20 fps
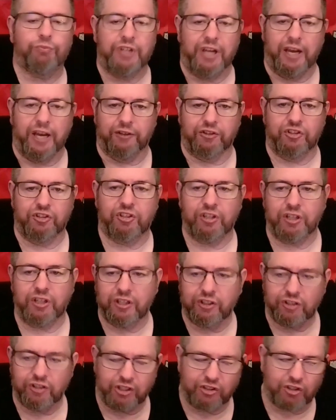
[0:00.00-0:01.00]
yeah,
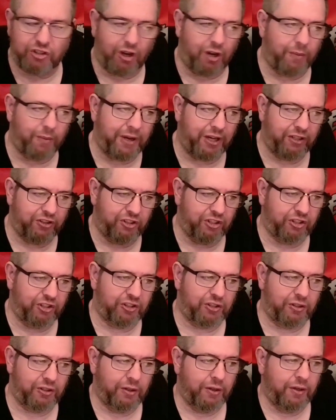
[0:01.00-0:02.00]
it's all about
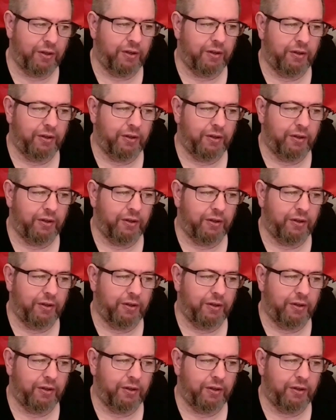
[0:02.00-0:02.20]
just